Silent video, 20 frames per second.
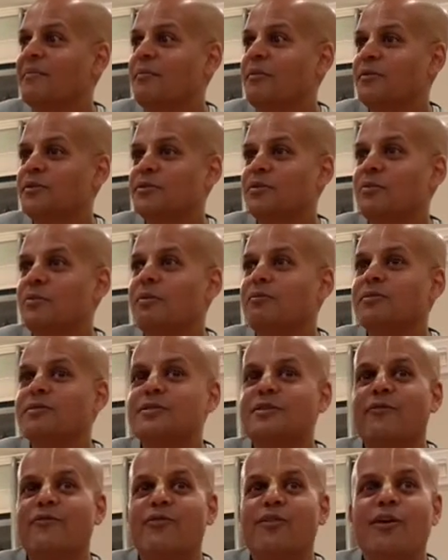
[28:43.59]
Well, so what
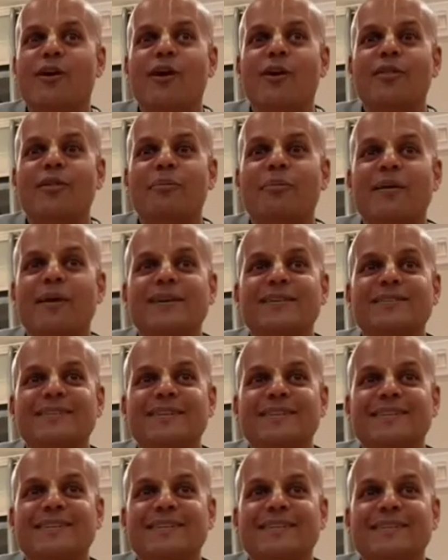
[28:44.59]
was the flaw in the
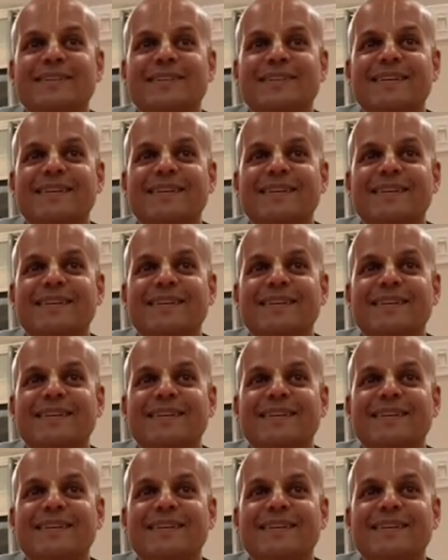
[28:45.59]
process?